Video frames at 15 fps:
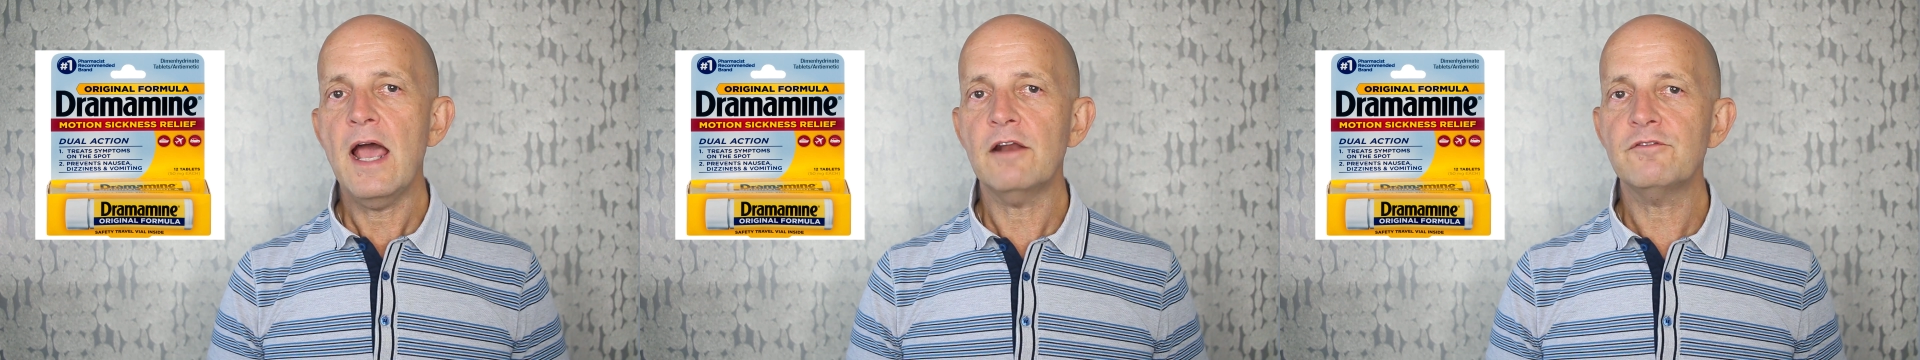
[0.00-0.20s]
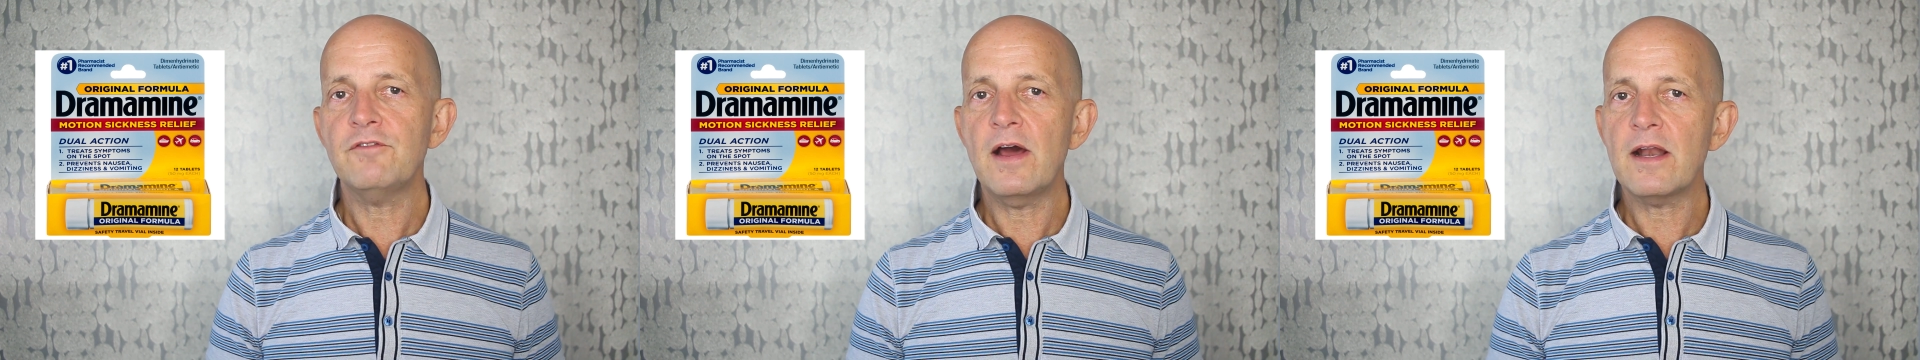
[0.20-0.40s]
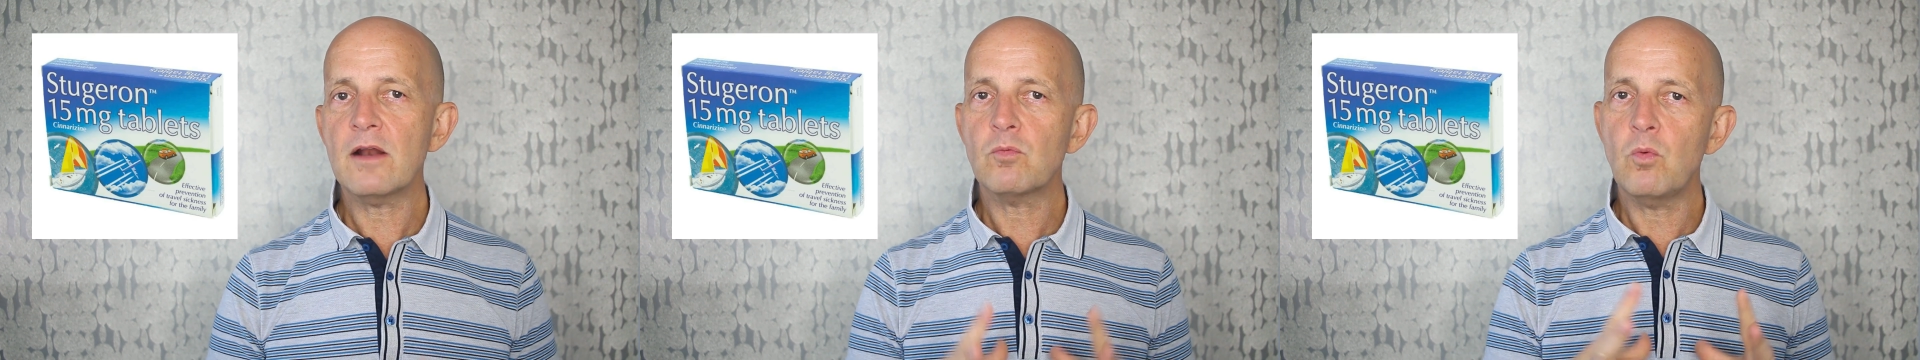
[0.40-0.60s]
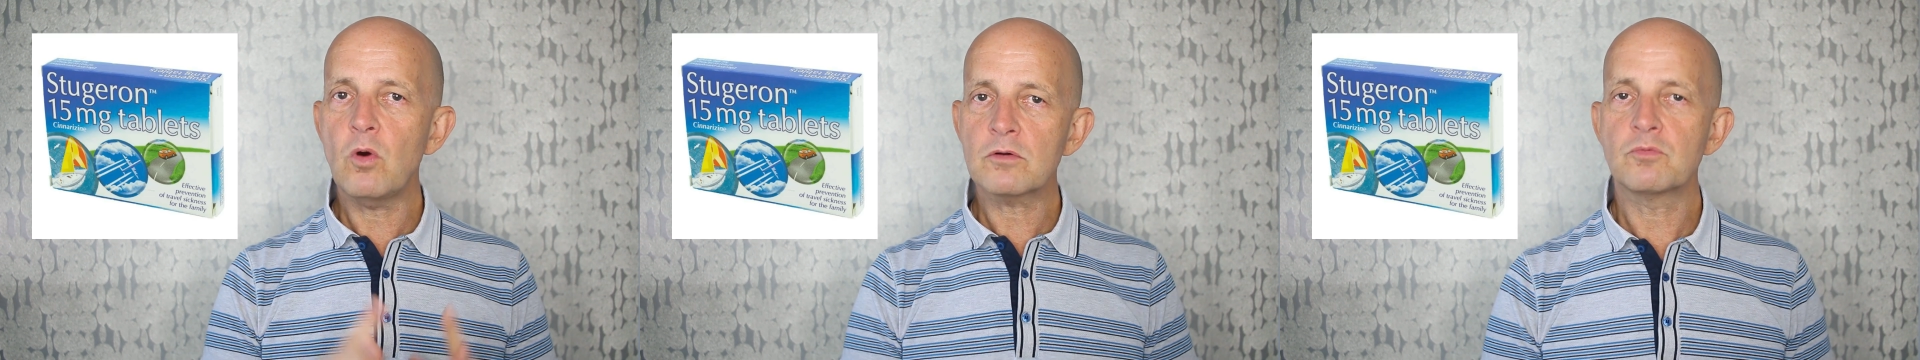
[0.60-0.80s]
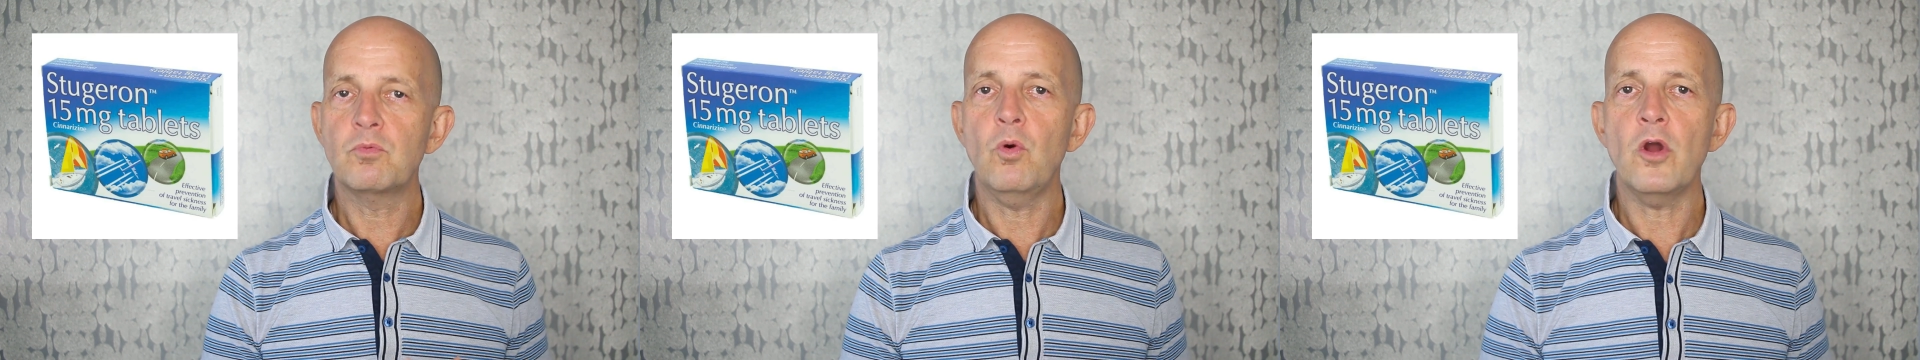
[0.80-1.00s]
and find out
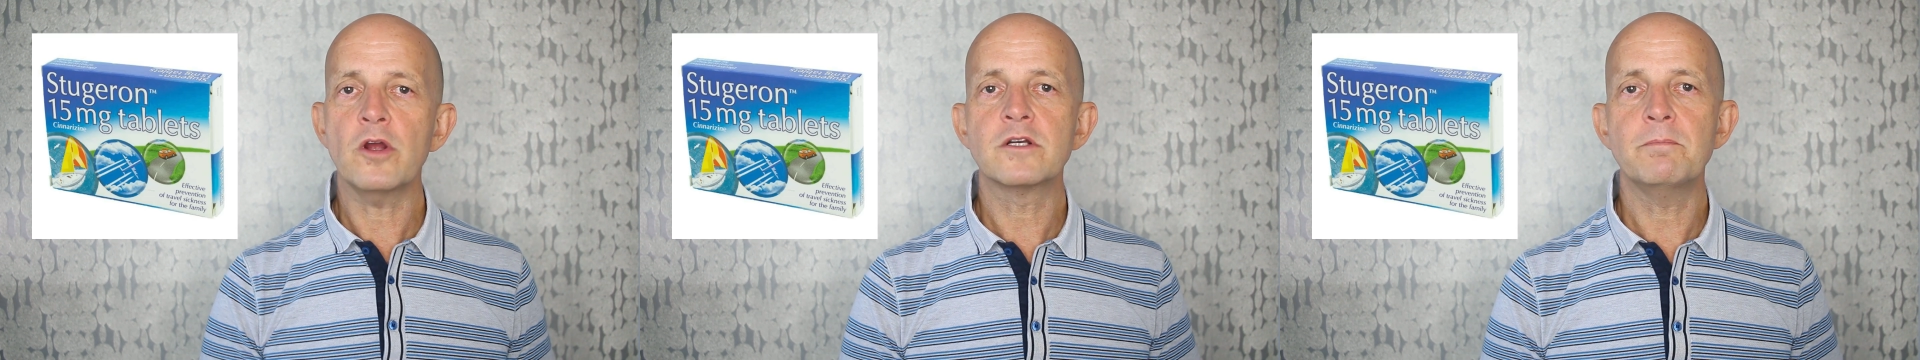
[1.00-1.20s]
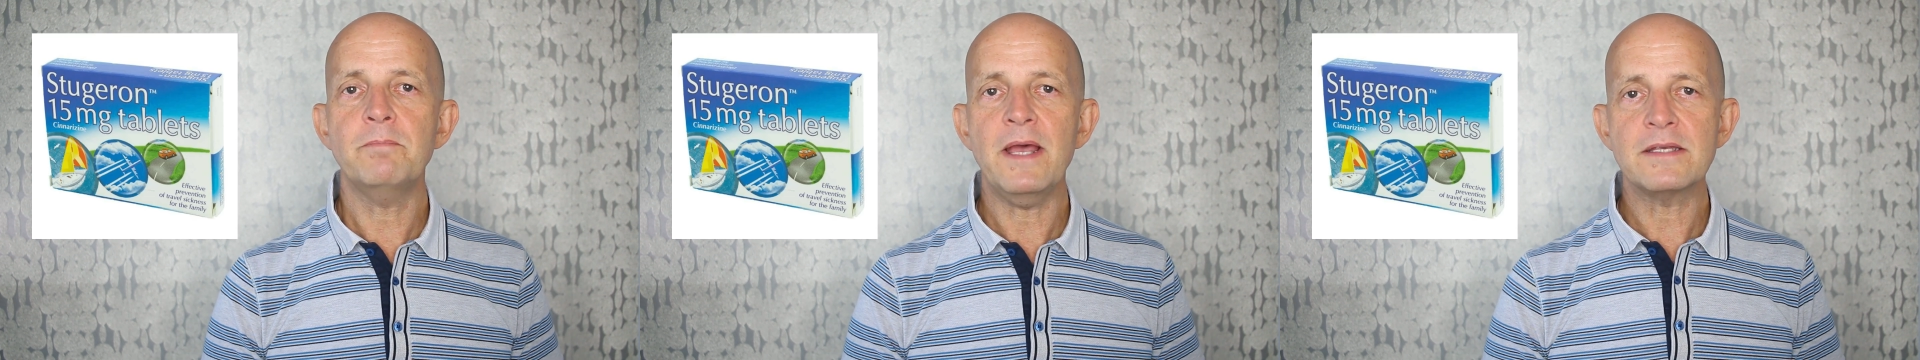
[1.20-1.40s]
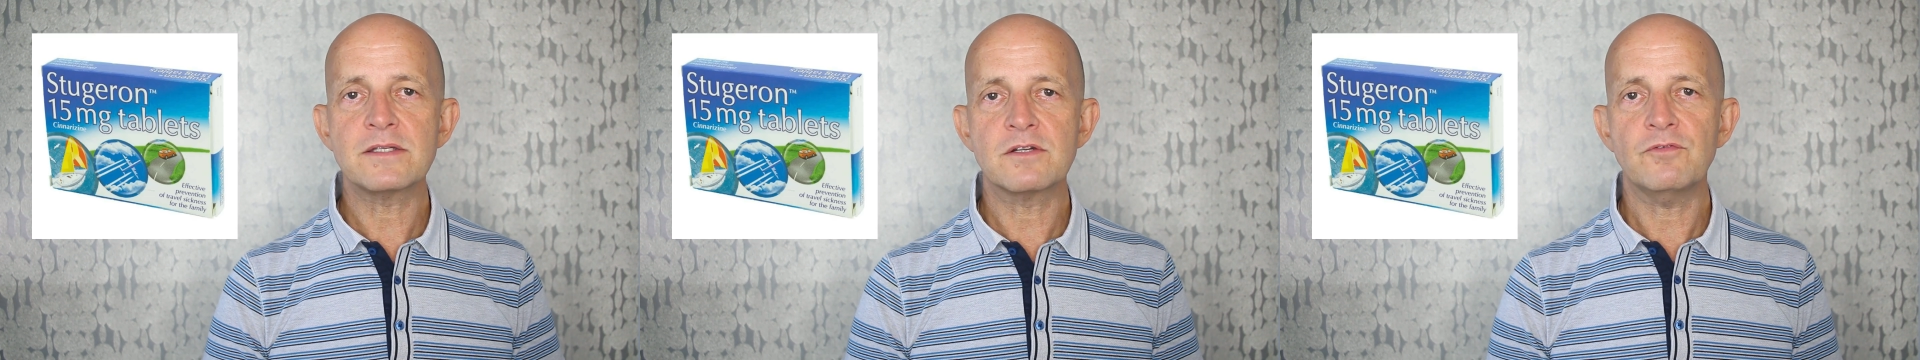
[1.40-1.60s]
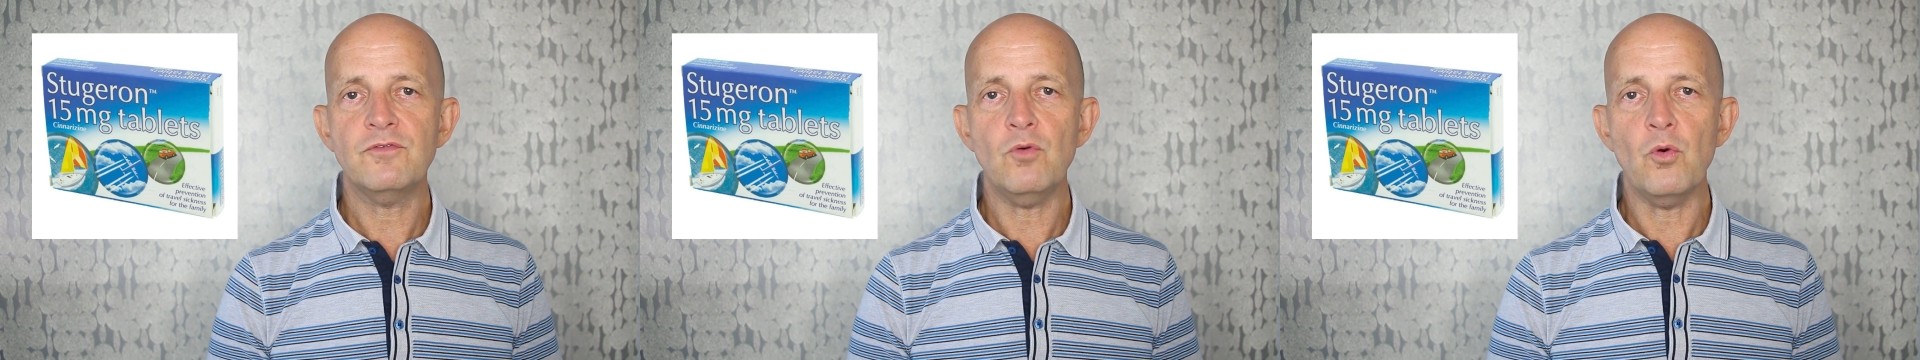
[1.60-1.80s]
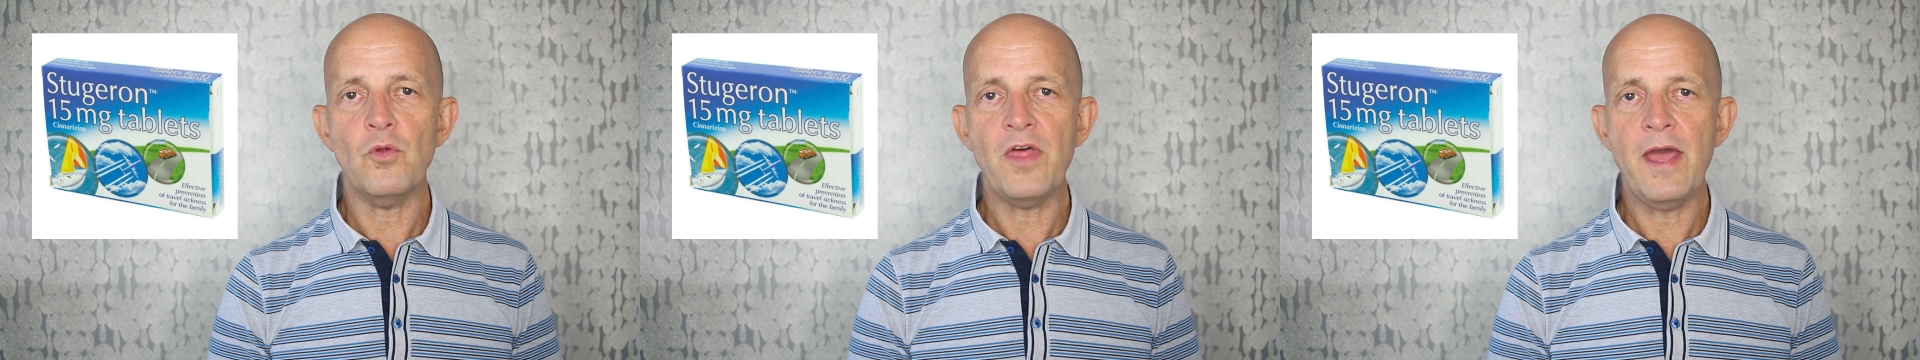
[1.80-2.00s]
what worked best
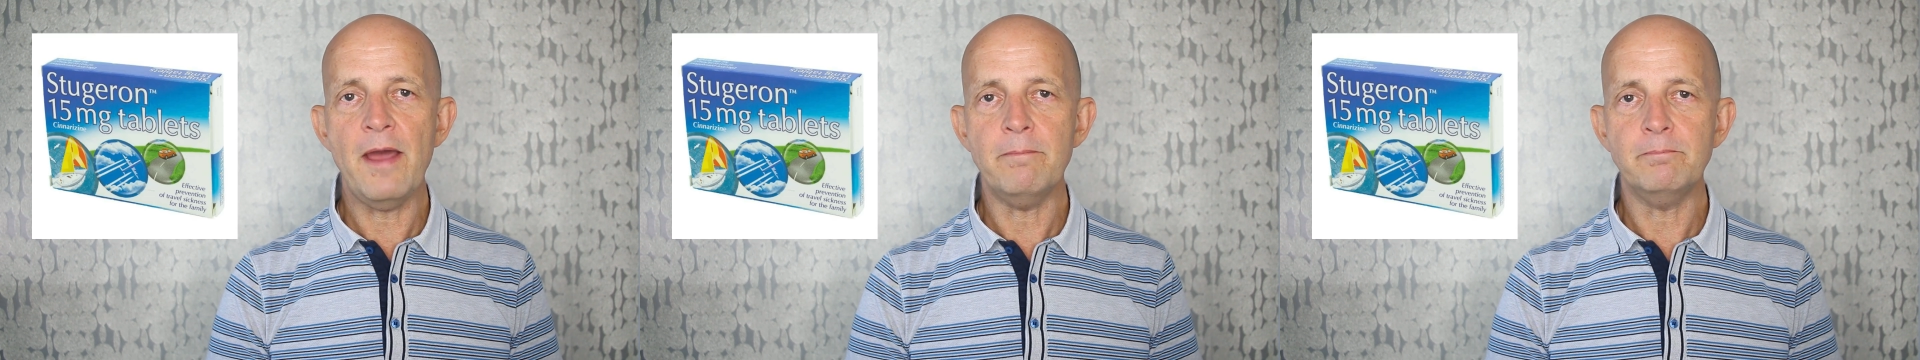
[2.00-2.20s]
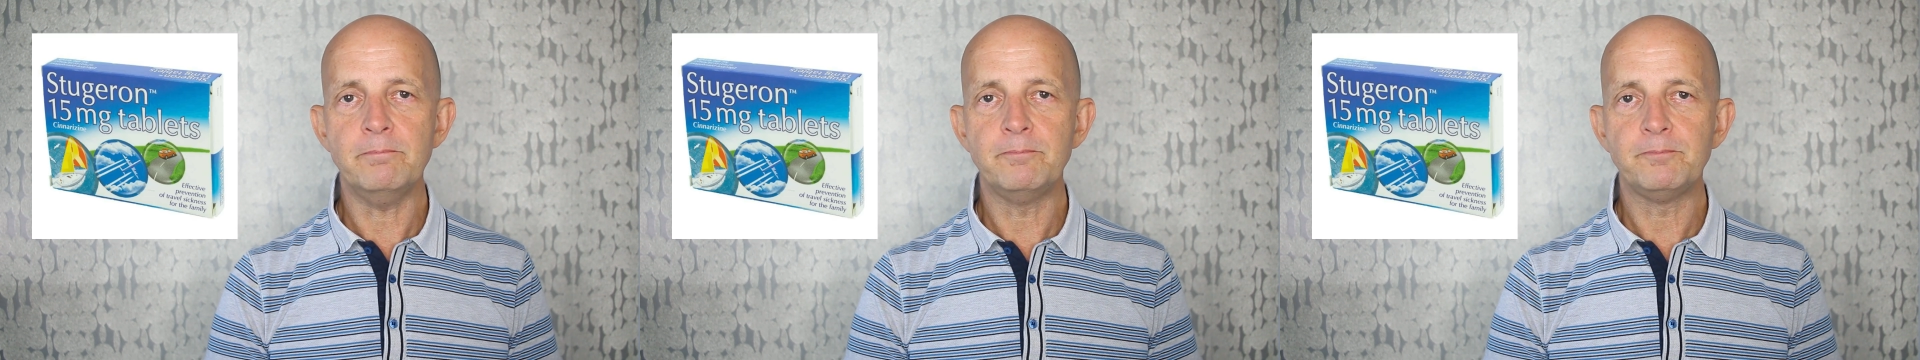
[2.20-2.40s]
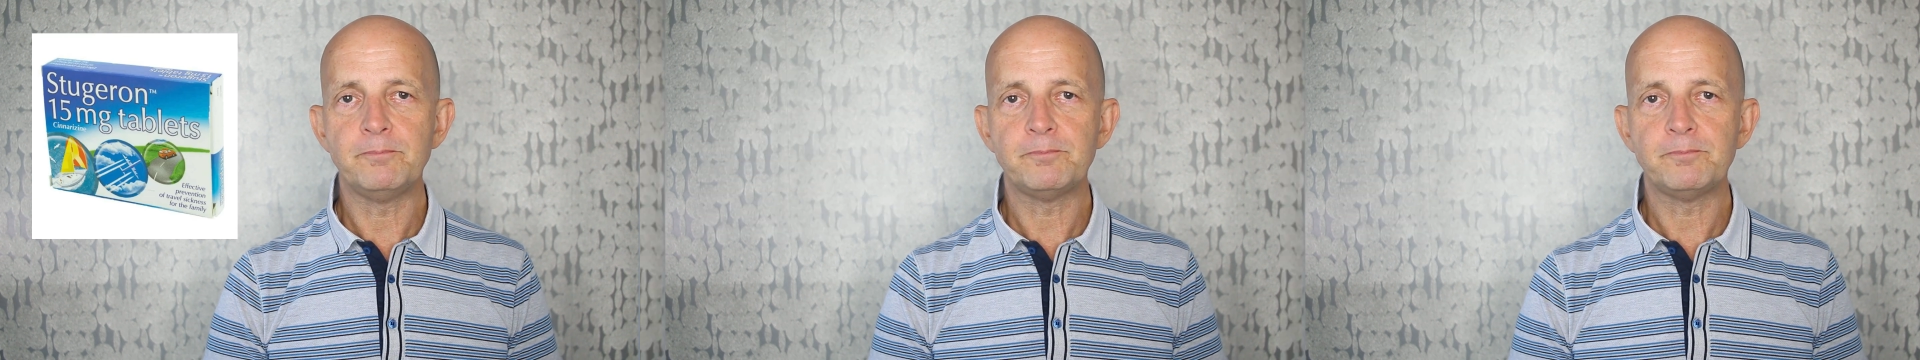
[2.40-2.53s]
for them.